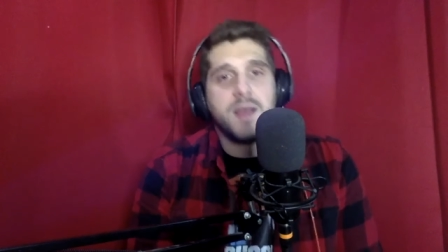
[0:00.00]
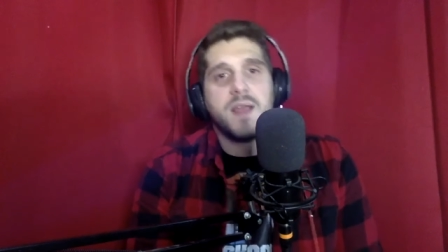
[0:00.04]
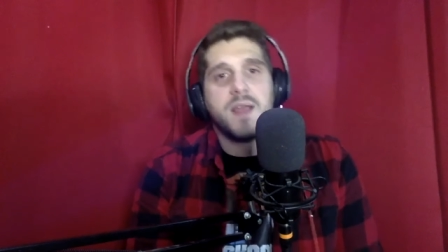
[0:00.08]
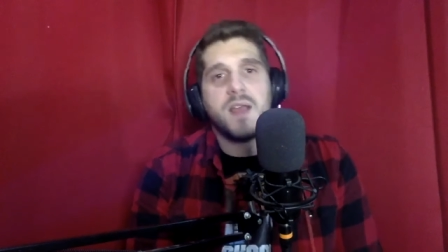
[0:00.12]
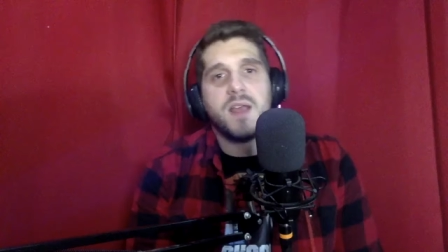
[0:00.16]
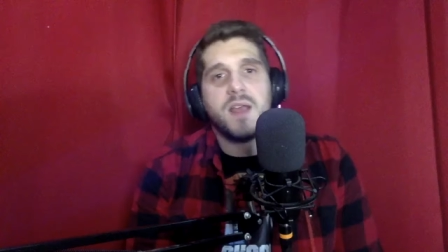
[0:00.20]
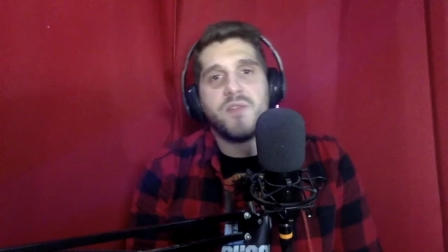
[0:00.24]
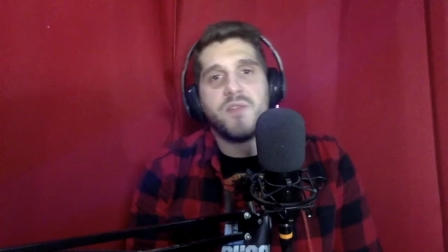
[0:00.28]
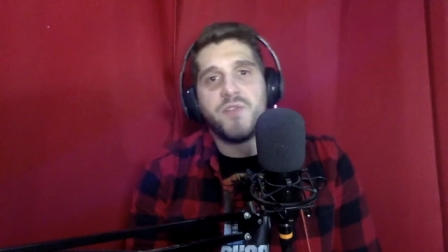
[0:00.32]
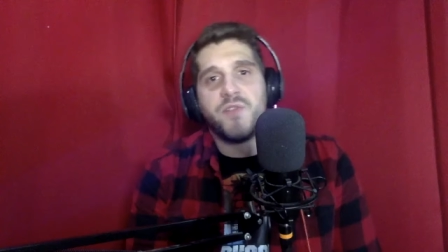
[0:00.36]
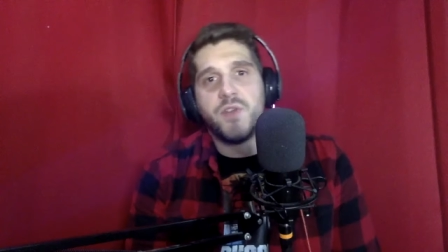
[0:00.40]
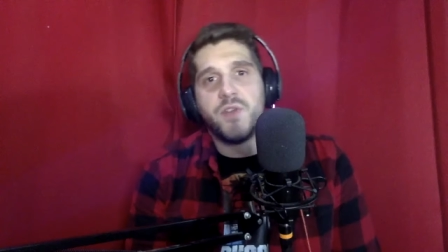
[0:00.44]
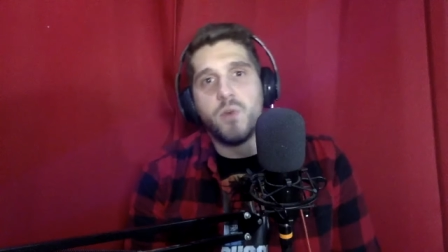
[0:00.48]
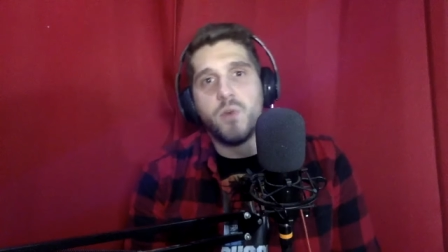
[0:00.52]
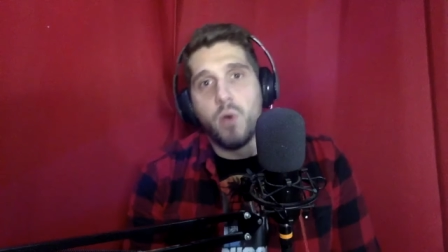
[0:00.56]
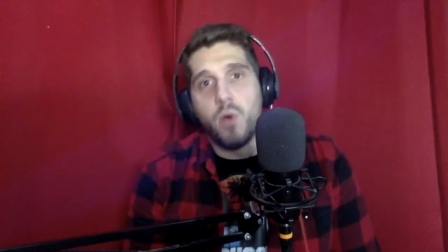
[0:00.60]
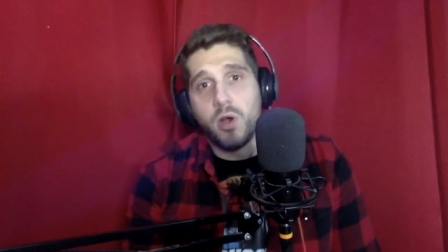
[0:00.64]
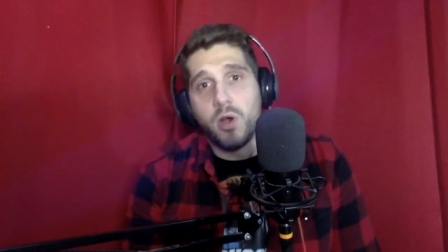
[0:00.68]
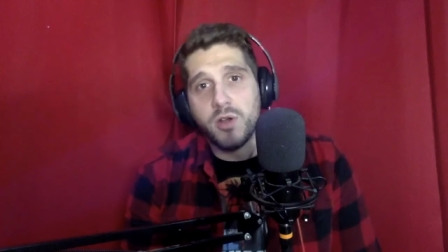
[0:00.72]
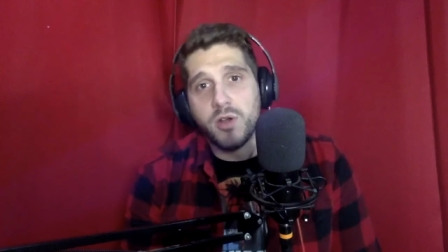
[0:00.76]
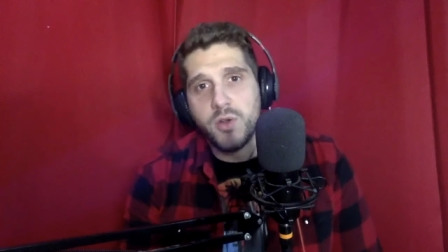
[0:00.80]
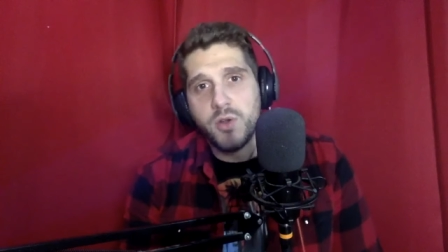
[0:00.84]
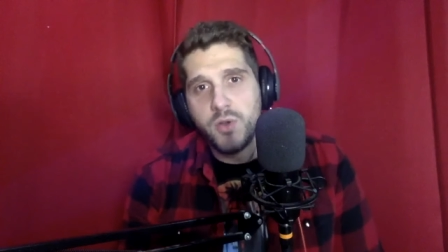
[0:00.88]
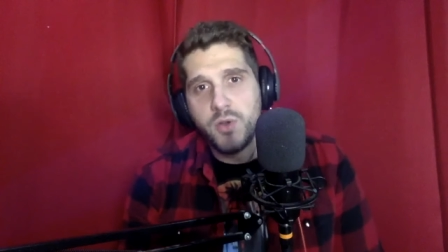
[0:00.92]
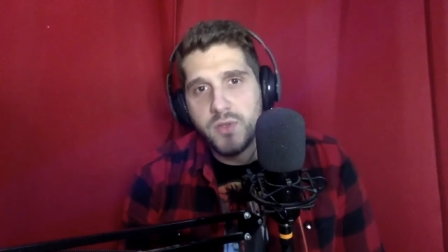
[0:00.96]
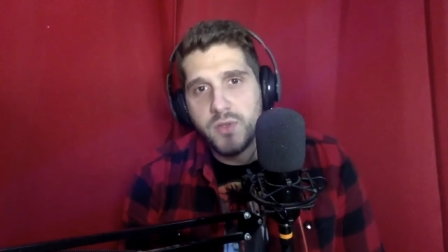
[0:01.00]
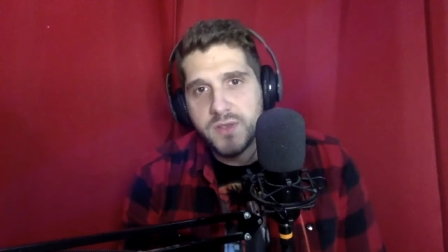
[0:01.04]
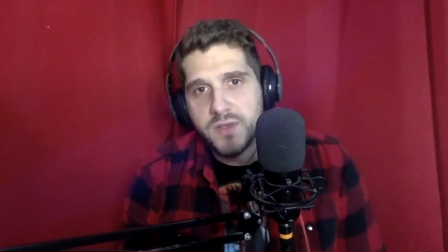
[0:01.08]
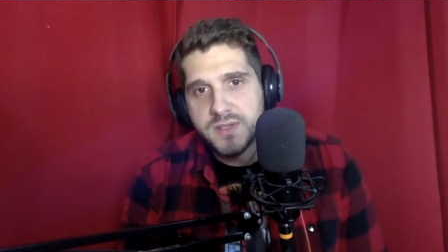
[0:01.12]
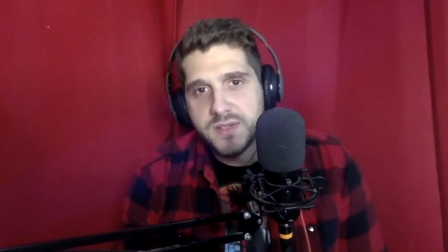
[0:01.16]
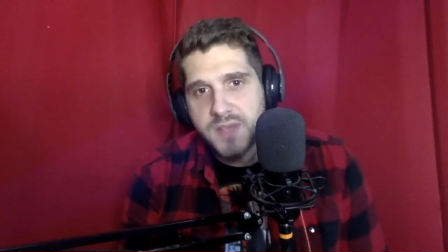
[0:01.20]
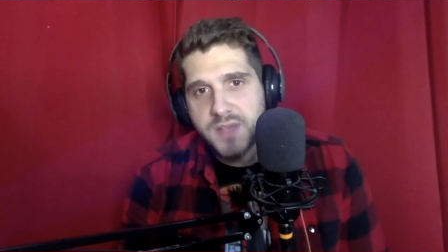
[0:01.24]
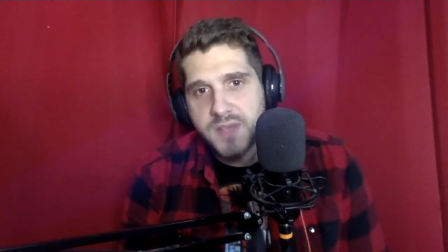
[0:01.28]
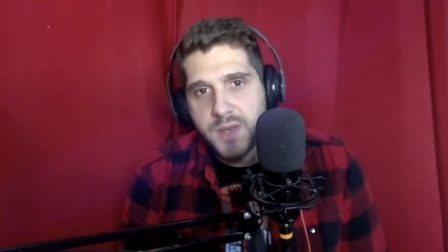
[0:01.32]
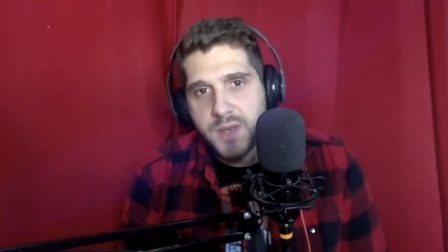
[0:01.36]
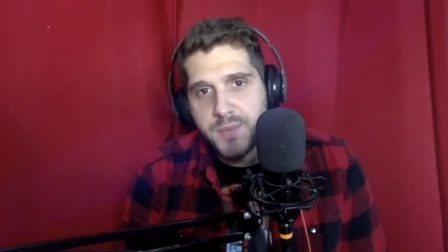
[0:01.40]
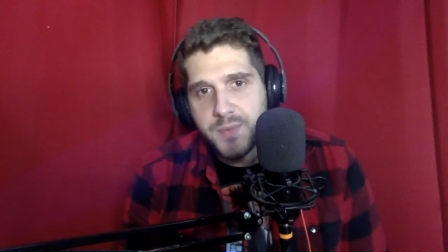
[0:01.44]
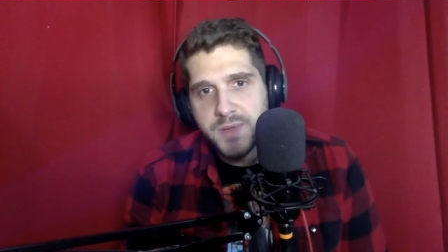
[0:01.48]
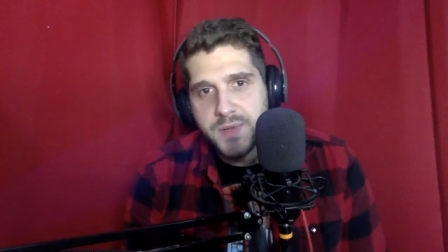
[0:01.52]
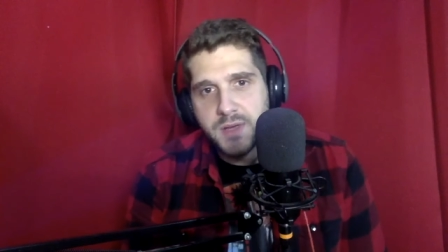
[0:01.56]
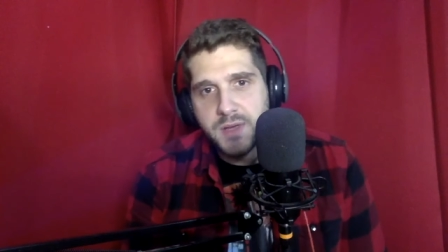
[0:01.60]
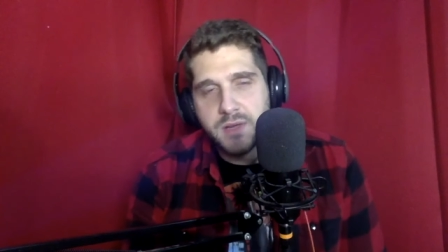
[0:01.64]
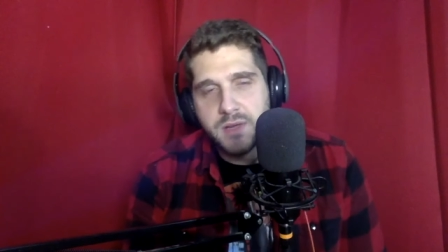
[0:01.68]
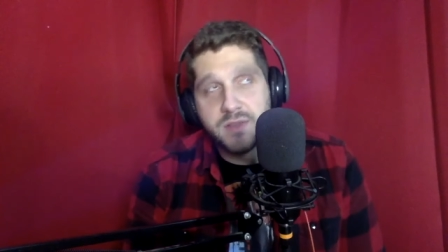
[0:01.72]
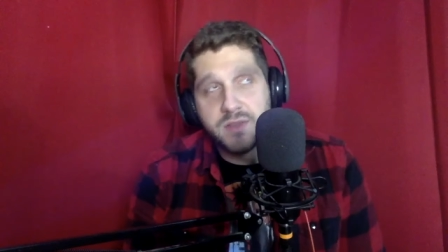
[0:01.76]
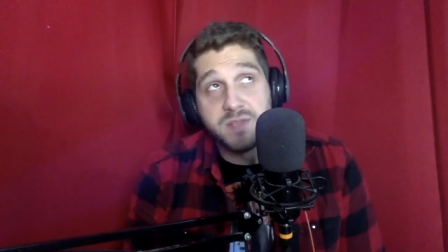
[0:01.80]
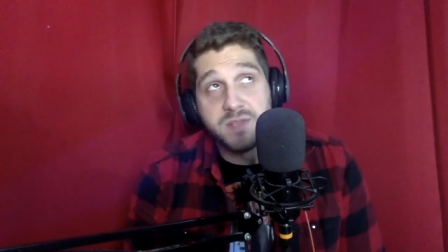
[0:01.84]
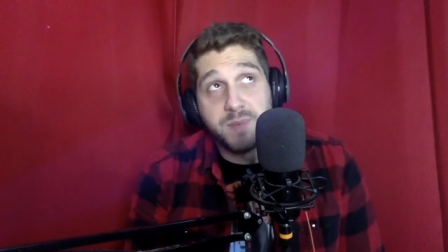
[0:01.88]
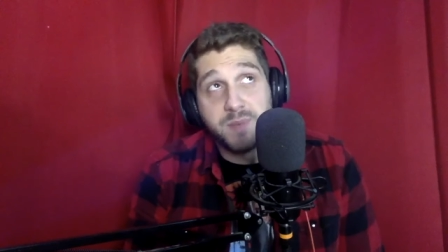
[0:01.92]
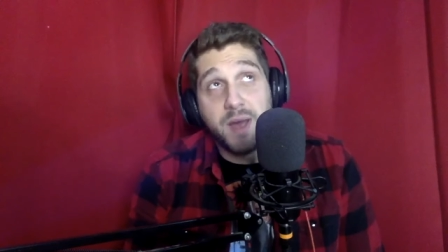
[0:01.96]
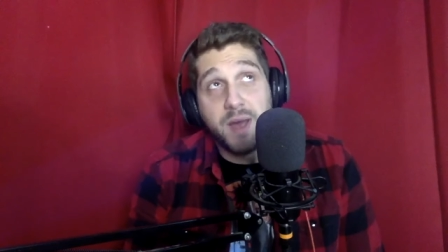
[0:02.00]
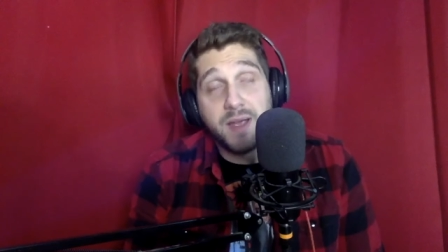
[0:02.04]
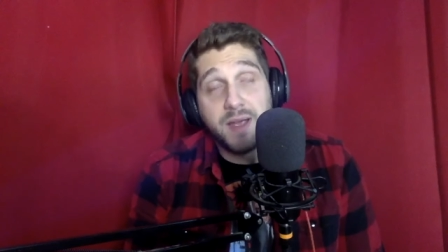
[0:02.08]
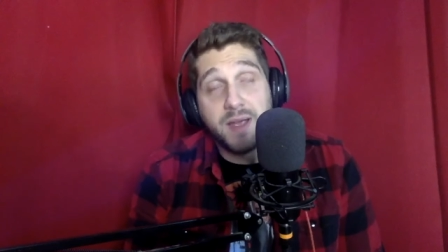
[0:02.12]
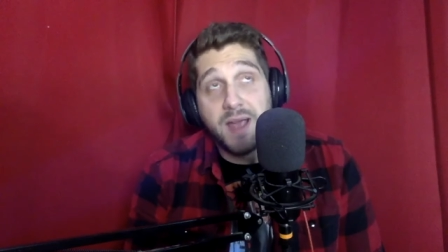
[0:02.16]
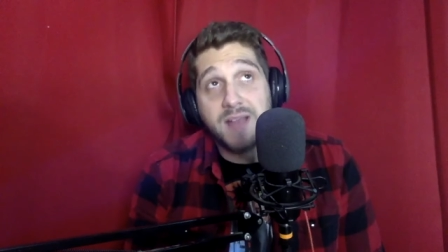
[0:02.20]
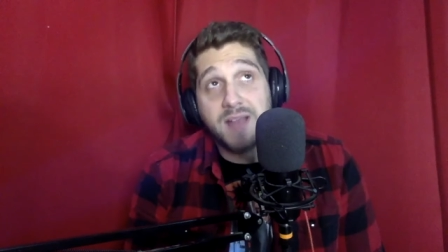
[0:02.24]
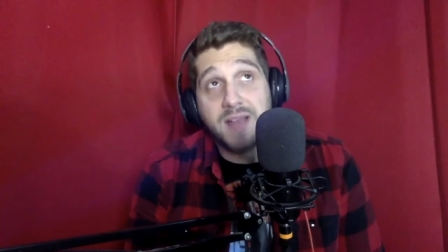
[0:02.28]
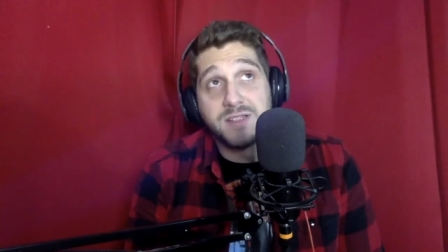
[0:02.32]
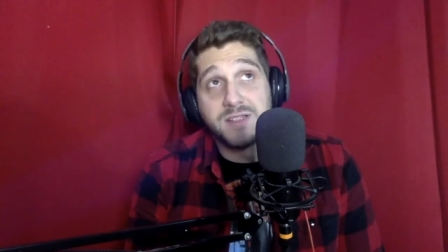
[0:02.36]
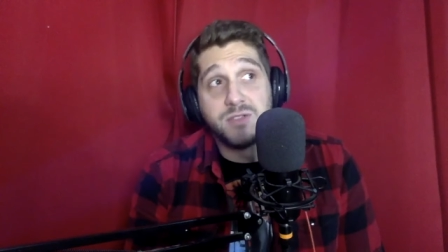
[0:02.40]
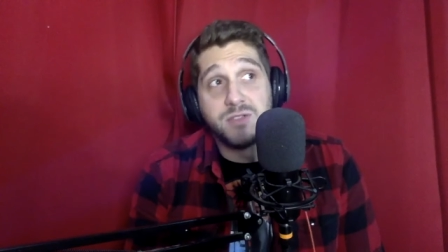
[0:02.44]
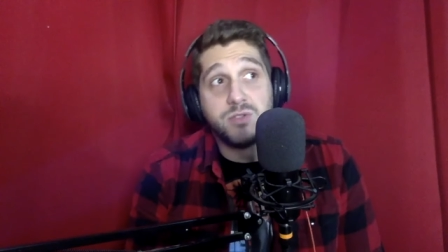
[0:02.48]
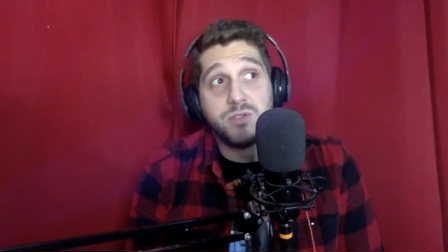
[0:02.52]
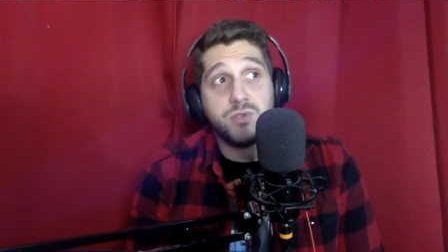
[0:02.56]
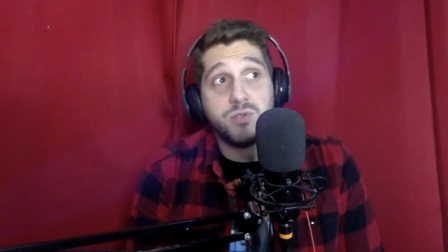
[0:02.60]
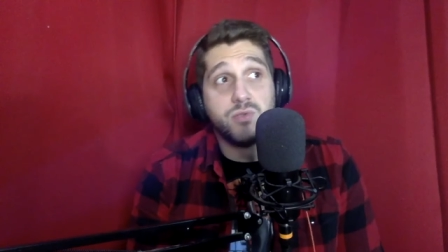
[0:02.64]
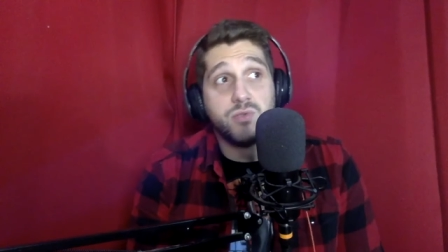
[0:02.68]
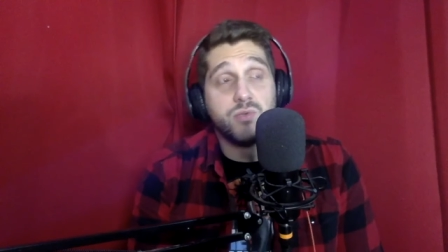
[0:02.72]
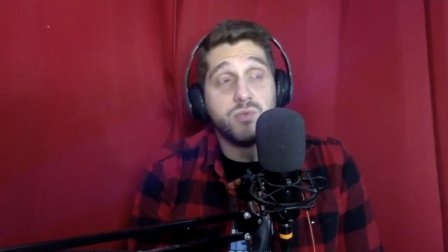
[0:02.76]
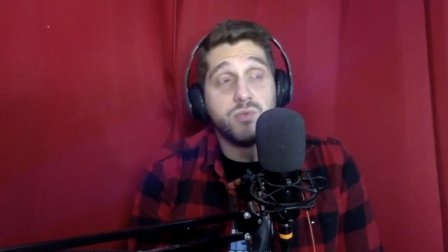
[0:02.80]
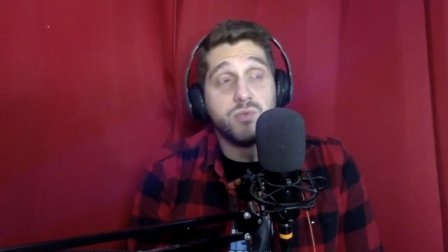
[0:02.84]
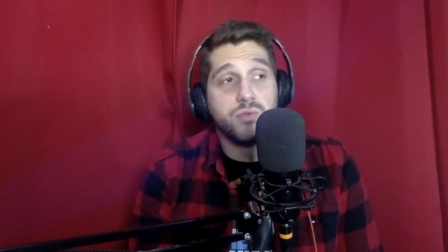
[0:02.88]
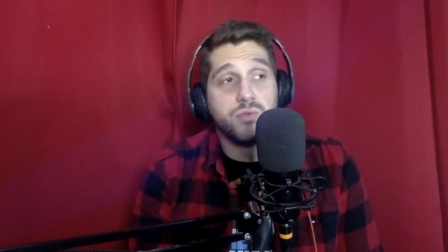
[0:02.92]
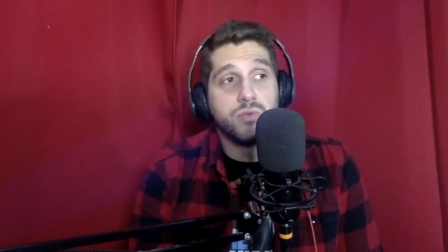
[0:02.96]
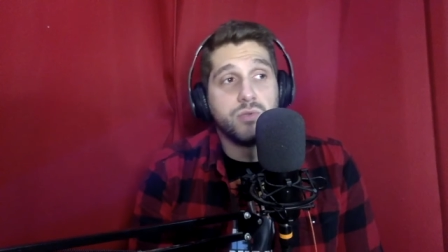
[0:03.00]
If you are new to this podcast, you